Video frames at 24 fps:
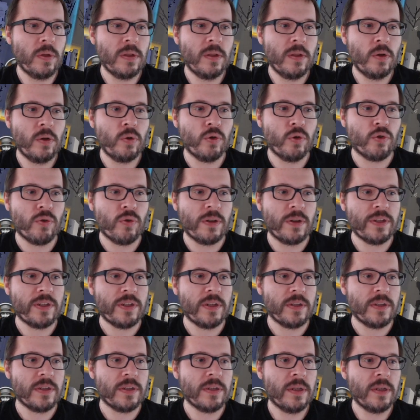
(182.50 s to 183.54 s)
who trust
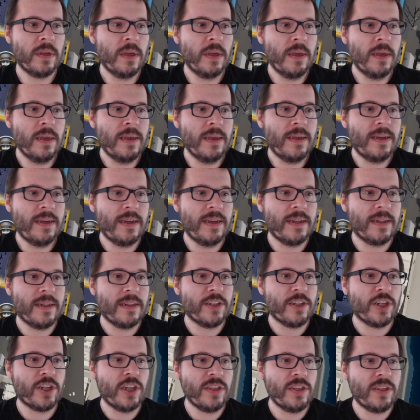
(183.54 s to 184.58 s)
us.
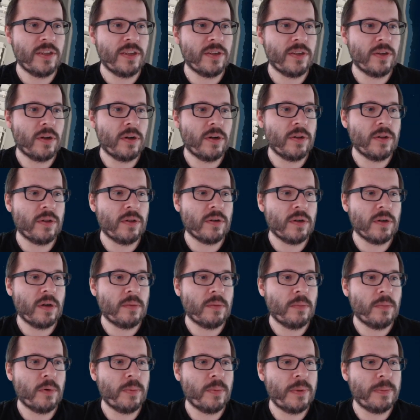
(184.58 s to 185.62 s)
Chances are there are
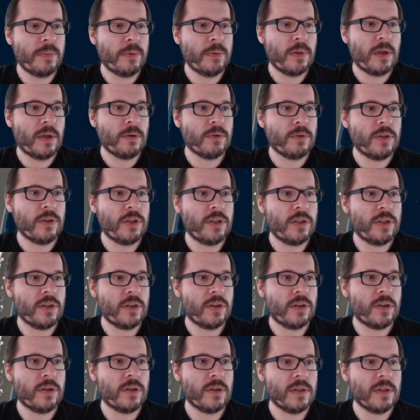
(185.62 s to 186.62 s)
more people out here.